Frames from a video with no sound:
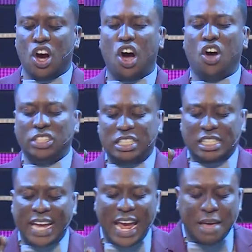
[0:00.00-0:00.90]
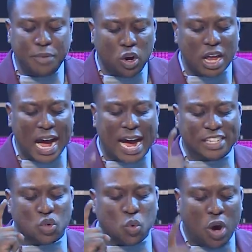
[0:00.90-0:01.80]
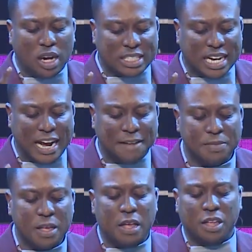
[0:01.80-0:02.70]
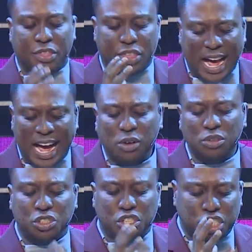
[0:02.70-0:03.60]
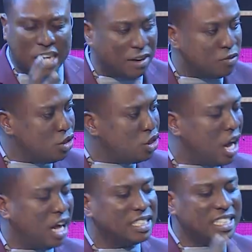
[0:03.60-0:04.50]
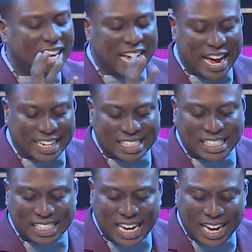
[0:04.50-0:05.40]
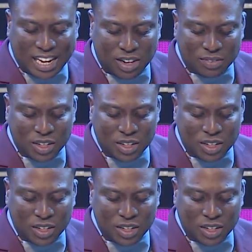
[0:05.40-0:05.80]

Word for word: unstable as water, thou shalt not excel.